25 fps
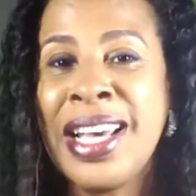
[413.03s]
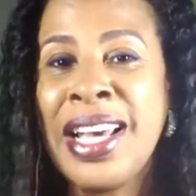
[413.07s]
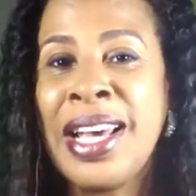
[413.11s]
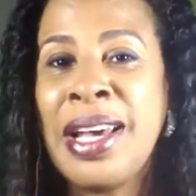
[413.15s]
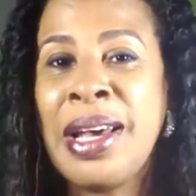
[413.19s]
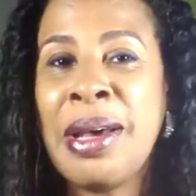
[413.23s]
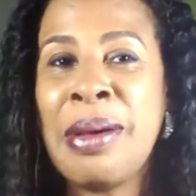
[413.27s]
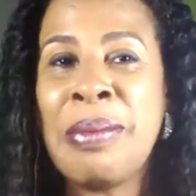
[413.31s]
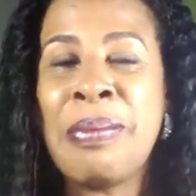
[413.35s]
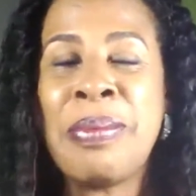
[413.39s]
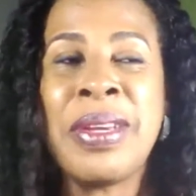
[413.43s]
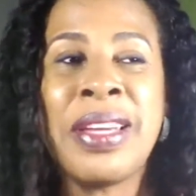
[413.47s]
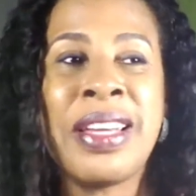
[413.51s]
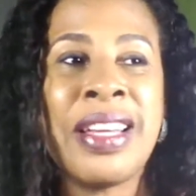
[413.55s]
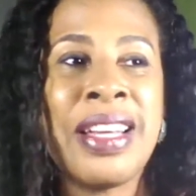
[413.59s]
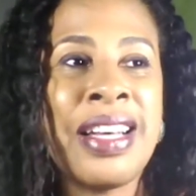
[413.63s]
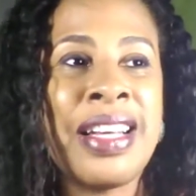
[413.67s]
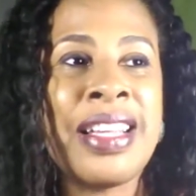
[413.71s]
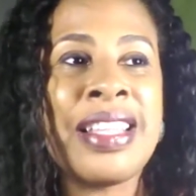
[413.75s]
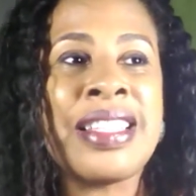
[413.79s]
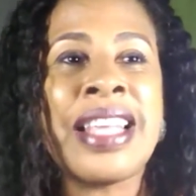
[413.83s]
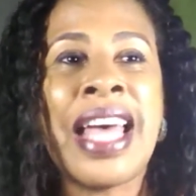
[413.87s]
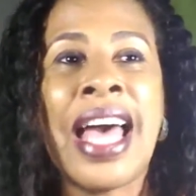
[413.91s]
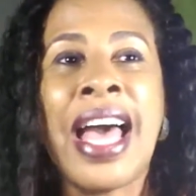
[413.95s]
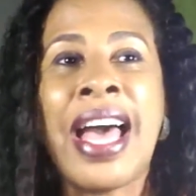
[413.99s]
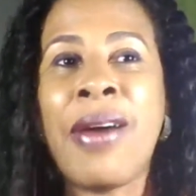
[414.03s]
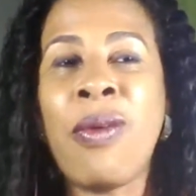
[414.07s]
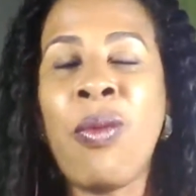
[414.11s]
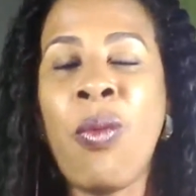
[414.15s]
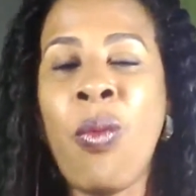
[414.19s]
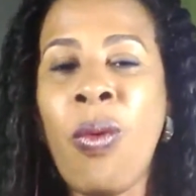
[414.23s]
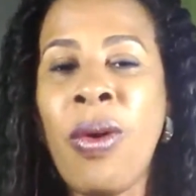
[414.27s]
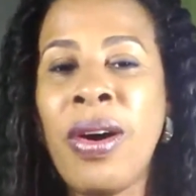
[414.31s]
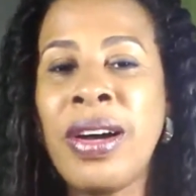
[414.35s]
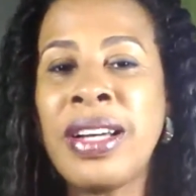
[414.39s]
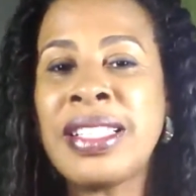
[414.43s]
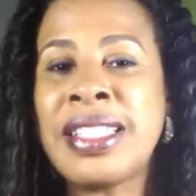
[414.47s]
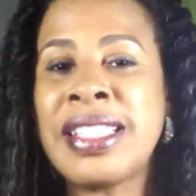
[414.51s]
because I
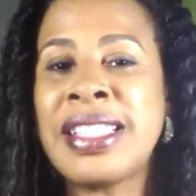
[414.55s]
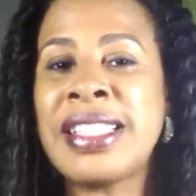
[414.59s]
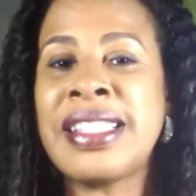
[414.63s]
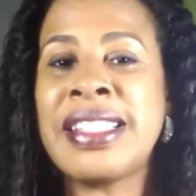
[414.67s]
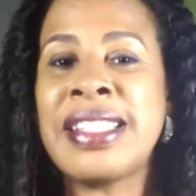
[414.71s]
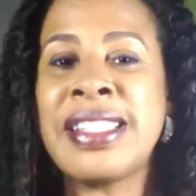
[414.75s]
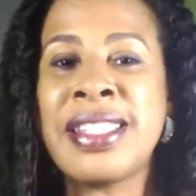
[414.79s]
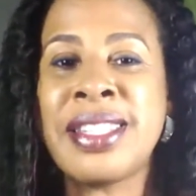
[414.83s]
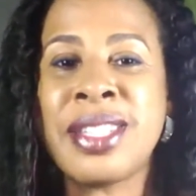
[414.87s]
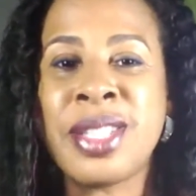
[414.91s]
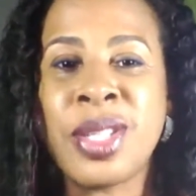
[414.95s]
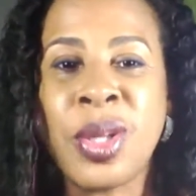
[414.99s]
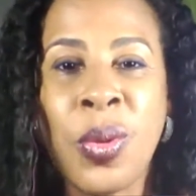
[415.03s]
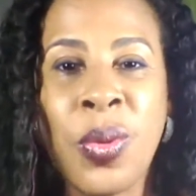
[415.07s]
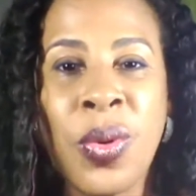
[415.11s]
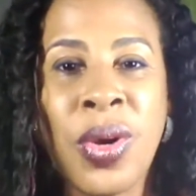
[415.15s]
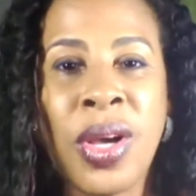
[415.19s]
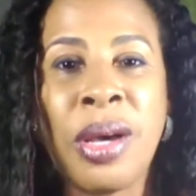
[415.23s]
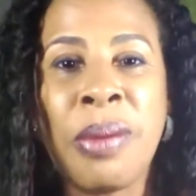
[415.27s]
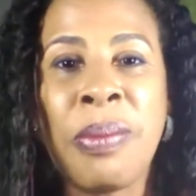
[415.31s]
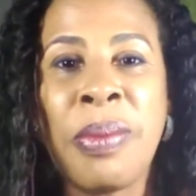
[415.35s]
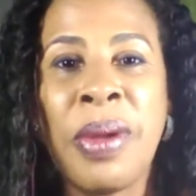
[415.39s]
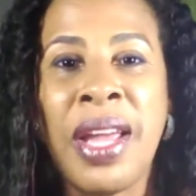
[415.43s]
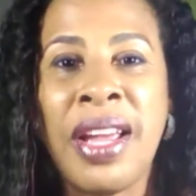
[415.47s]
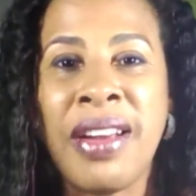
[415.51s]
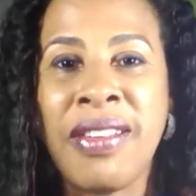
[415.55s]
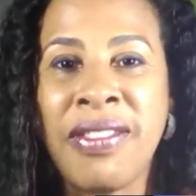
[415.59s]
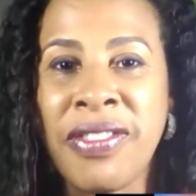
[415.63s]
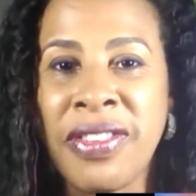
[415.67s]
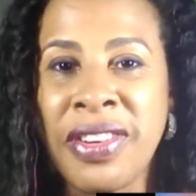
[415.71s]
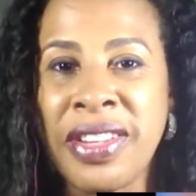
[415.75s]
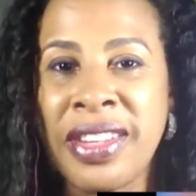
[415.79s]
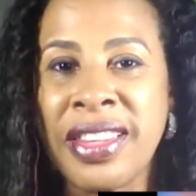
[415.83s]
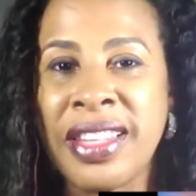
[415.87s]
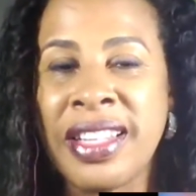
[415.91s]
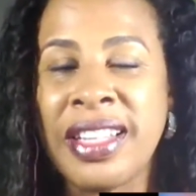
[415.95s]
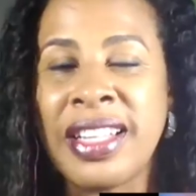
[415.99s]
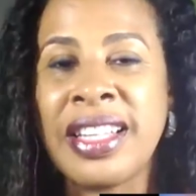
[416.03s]
wanted to soak up
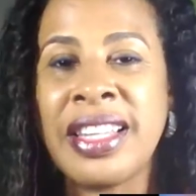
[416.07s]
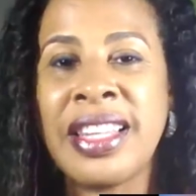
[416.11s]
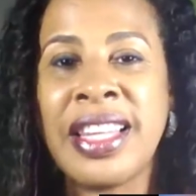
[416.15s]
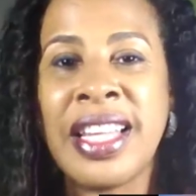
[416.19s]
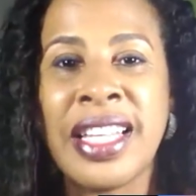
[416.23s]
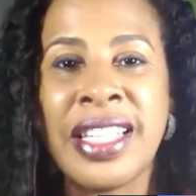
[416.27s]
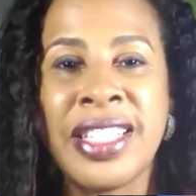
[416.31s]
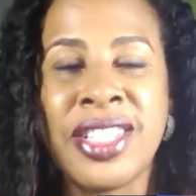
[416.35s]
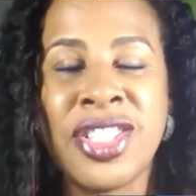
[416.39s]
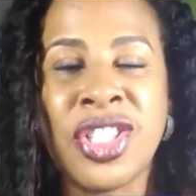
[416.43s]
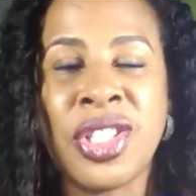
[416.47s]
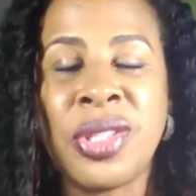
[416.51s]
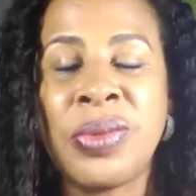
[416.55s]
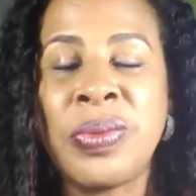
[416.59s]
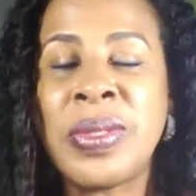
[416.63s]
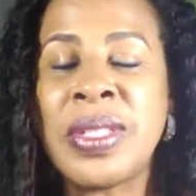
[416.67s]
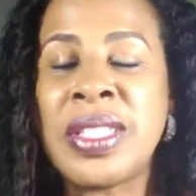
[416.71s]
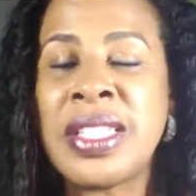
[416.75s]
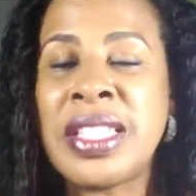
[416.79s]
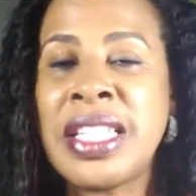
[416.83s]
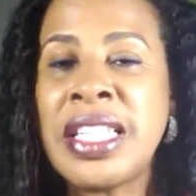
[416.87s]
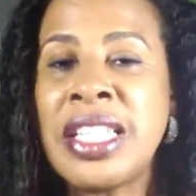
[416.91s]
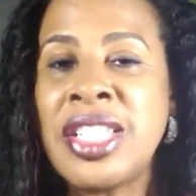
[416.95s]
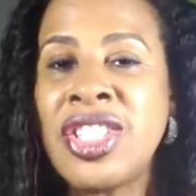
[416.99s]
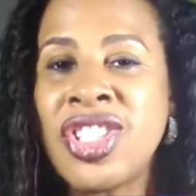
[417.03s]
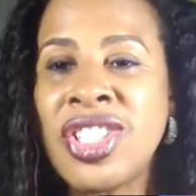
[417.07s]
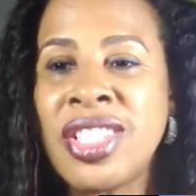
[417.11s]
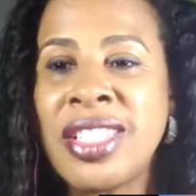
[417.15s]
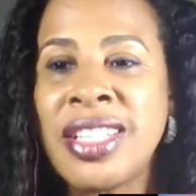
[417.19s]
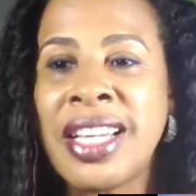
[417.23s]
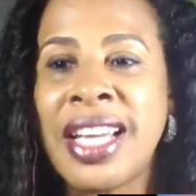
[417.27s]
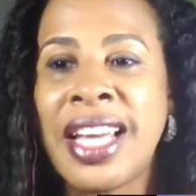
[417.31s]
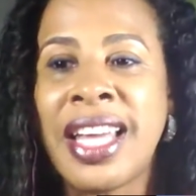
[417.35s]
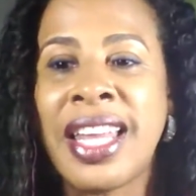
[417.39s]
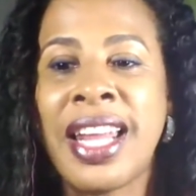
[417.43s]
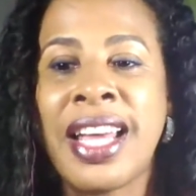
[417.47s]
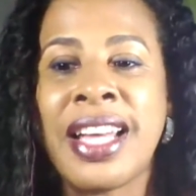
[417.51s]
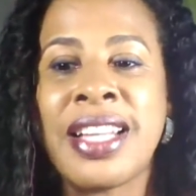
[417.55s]
everything that she was teaching,
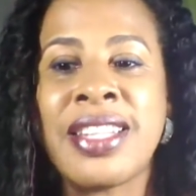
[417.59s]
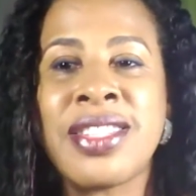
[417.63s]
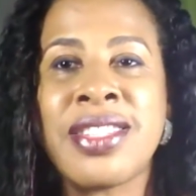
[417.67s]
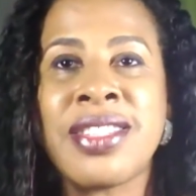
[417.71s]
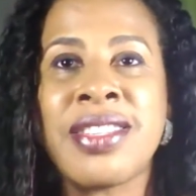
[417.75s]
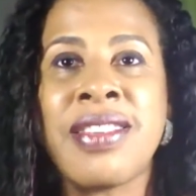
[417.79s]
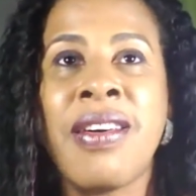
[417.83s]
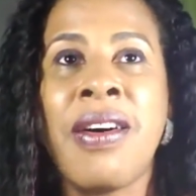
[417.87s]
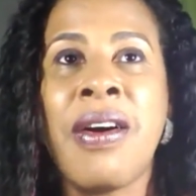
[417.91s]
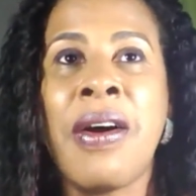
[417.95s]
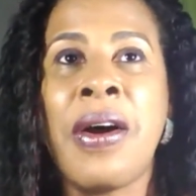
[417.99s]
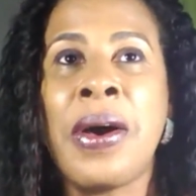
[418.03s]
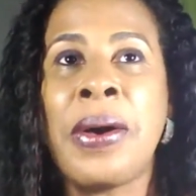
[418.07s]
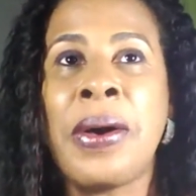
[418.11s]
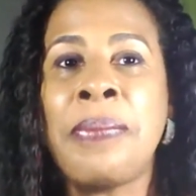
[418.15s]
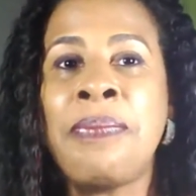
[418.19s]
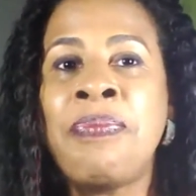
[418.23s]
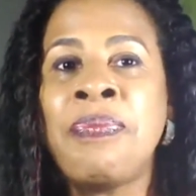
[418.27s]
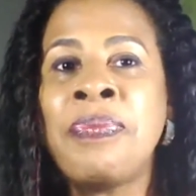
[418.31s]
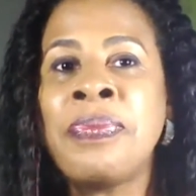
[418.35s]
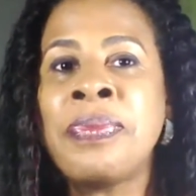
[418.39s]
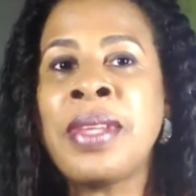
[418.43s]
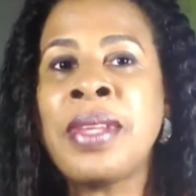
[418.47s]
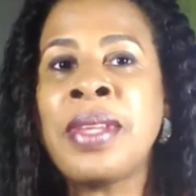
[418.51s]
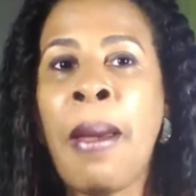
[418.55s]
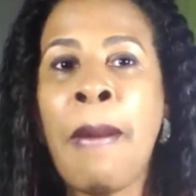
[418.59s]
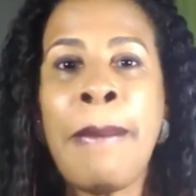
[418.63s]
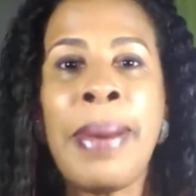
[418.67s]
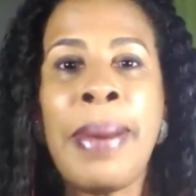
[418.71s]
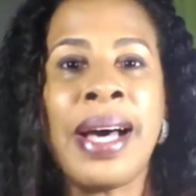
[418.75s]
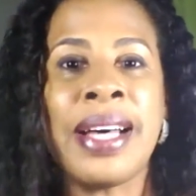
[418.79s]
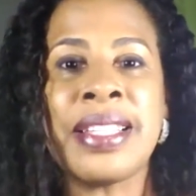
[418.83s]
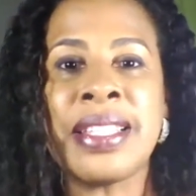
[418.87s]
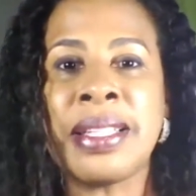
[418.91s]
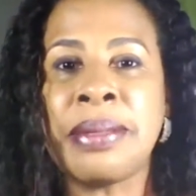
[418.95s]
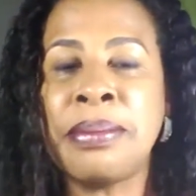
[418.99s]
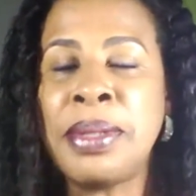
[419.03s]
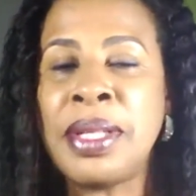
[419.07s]
and I saw
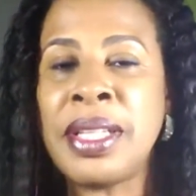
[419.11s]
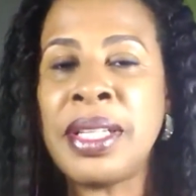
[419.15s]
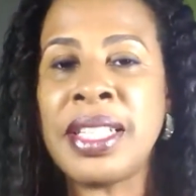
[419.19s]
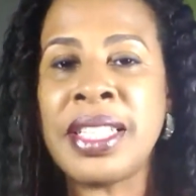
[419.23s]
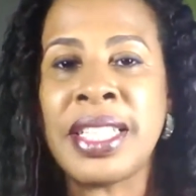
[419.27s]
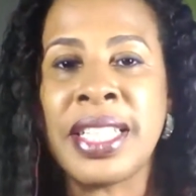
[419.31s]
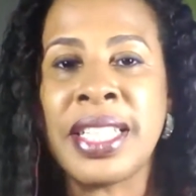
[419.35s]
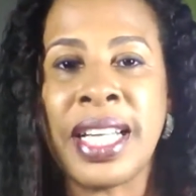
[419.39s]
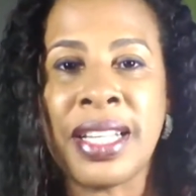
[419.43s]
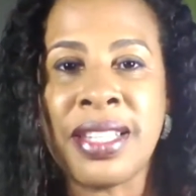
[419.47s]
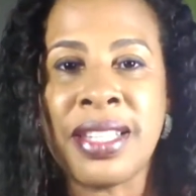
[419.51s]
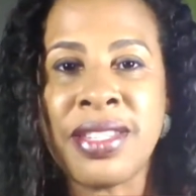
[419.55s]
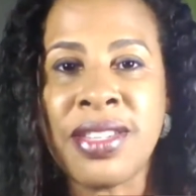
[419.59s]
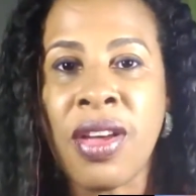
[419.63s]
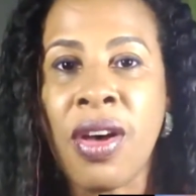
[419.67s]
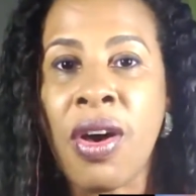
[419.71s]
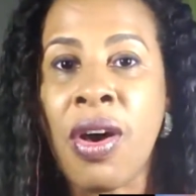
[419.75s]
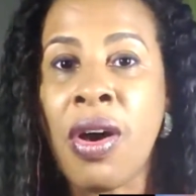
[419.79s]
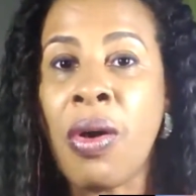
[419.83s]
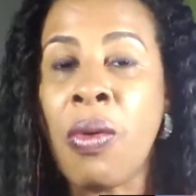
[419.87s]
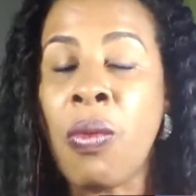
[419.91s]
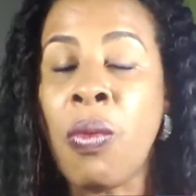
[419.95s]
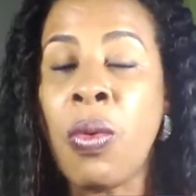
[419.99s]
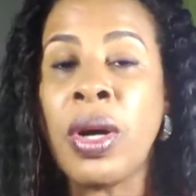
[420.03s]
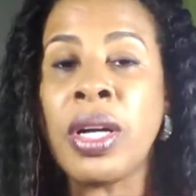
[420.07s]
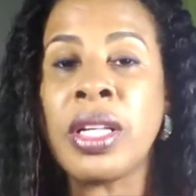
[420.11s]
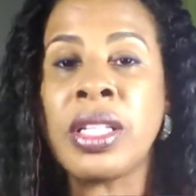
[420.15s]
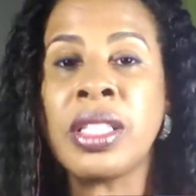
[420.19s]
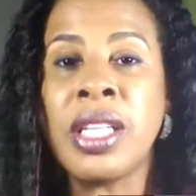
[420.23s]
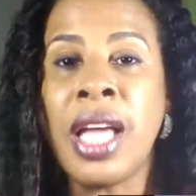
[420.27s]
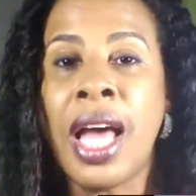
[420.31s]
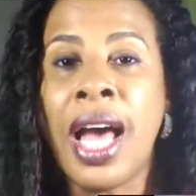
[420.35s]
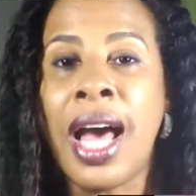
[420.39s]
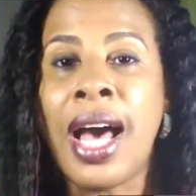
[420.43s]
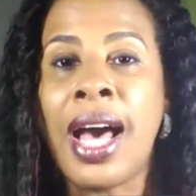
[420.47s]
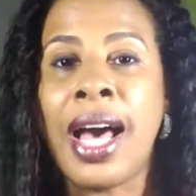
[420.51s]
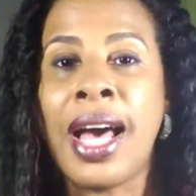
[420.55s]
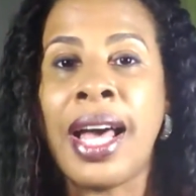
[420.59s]
possibility. I saw what
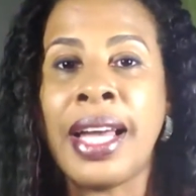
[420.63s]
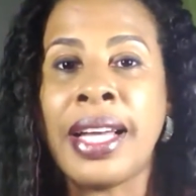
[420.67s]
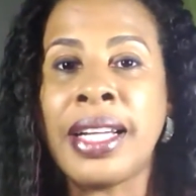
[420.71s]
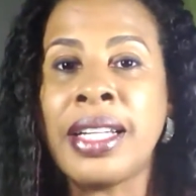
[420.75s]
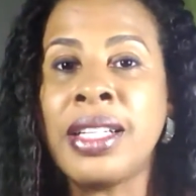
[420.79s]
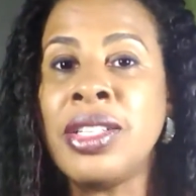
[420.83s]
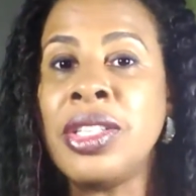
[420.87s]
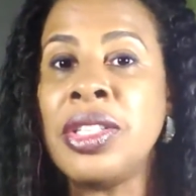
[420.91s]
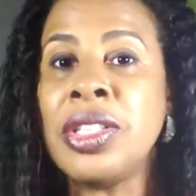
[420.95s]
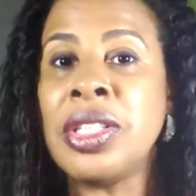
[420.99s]
I could